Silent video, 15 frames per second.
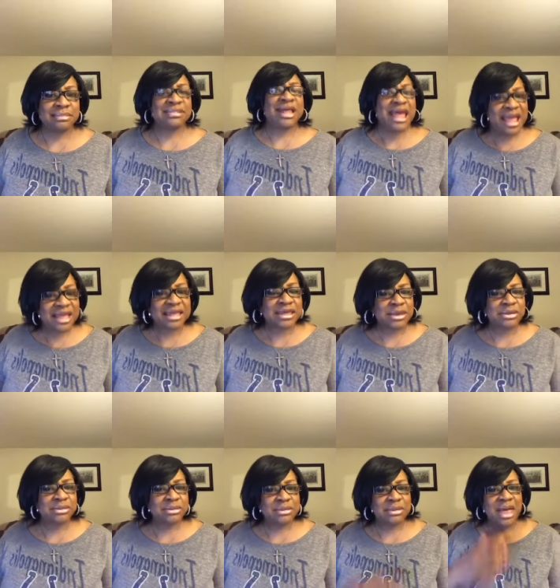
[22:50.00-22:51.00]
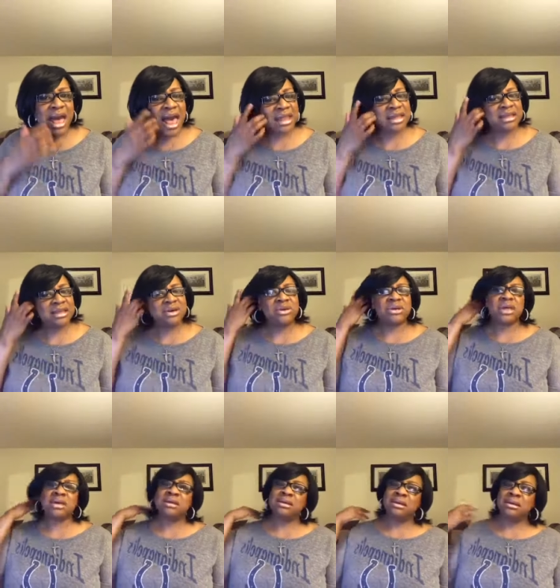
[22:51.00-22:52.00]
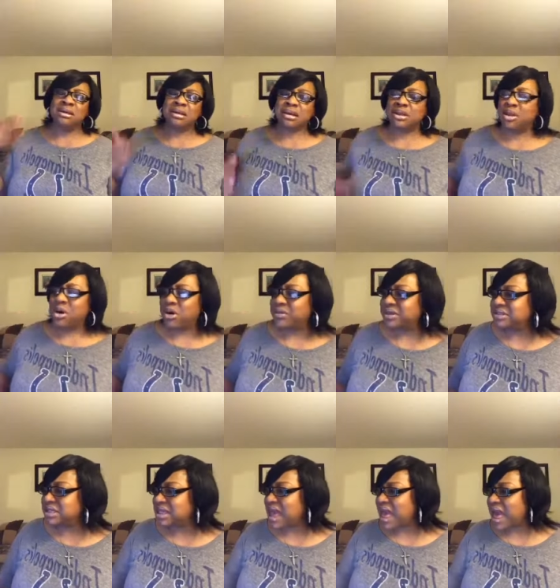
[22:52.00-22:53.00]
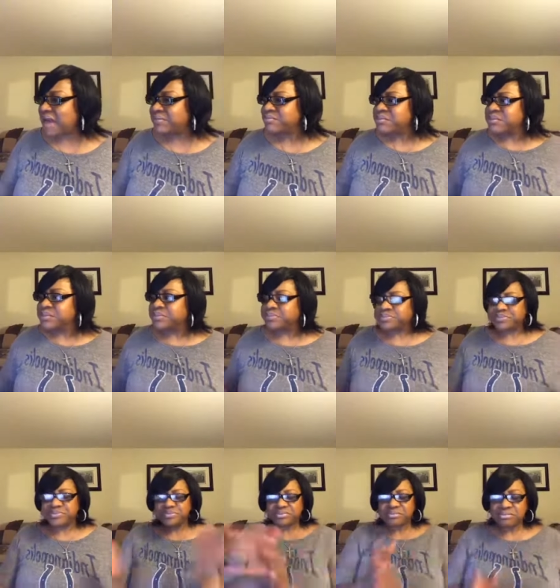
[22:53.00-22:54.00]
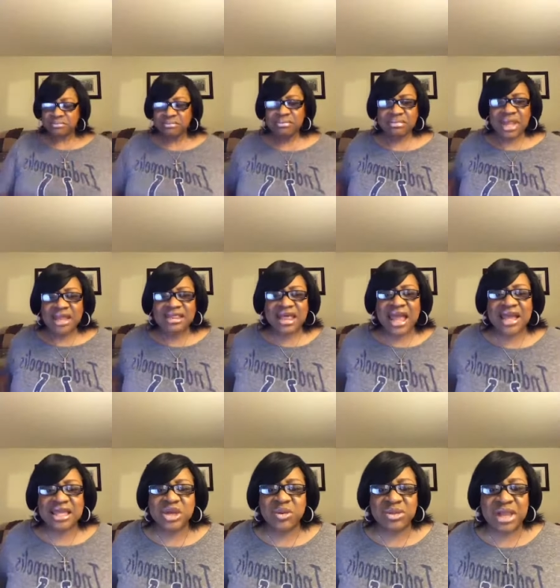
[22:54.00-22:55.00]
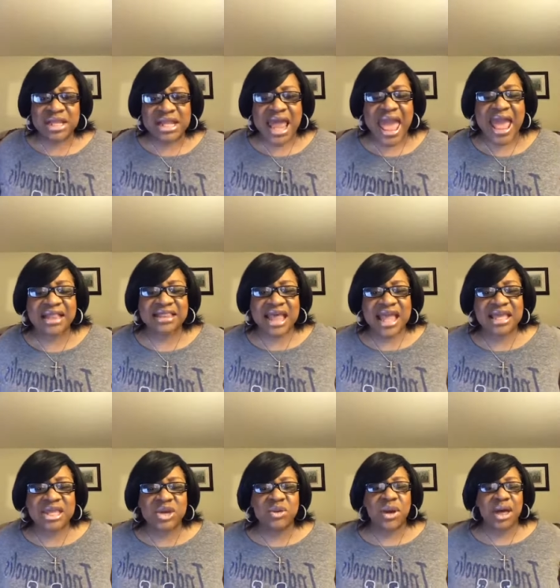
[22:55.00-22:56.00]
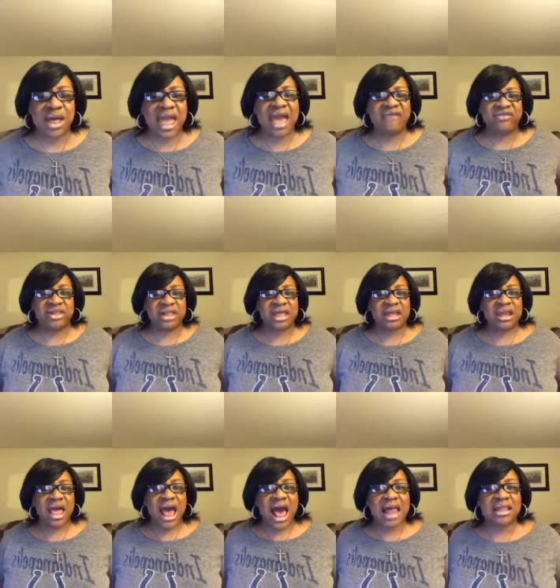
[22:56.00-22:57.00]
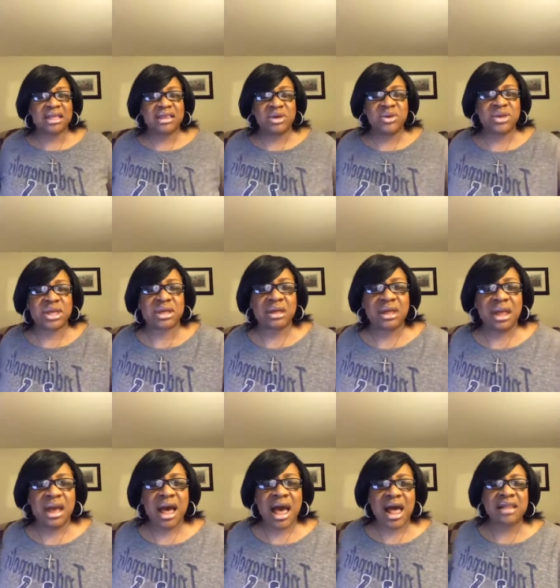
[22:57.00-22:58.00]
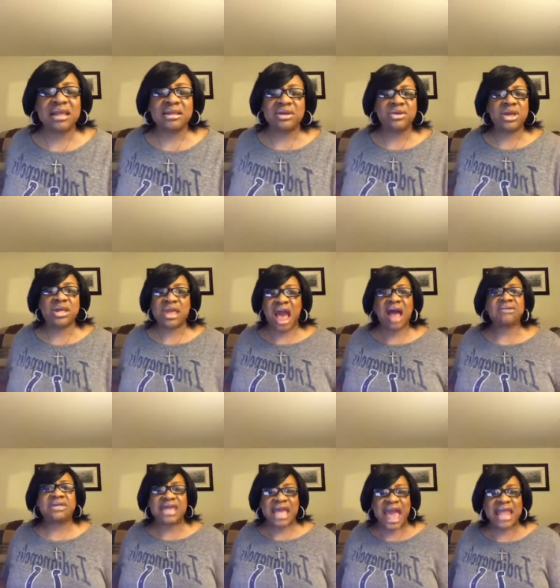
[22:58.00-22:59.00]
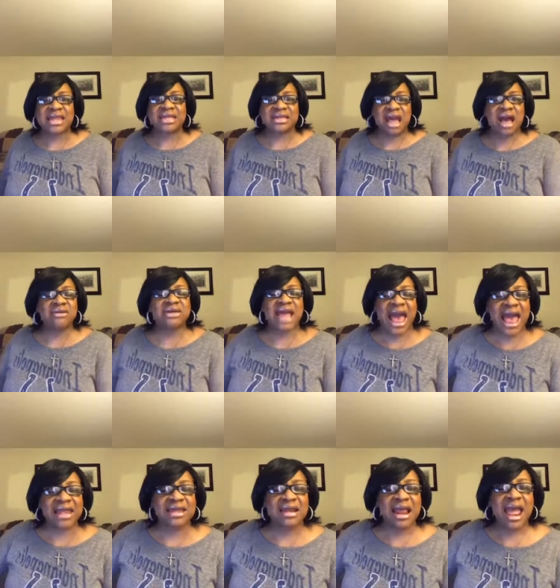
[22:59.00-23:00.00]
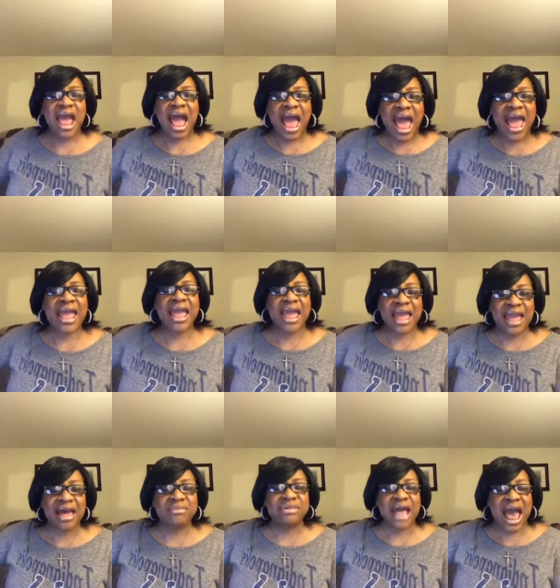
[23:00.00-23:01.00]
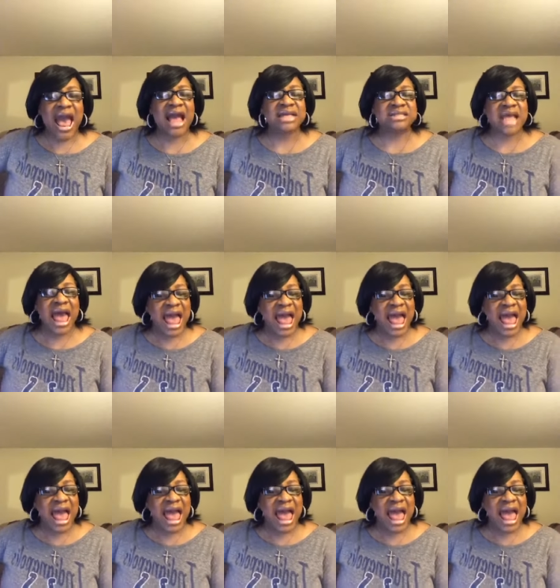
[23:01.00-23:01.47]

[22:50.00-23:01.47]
Thank you. Hallelujah. Glory to God. Thank you, Lynette. Thank you, Evelyn. Hallelujah. Hallelujah. Y'all got it. Y'all got it. I am God's.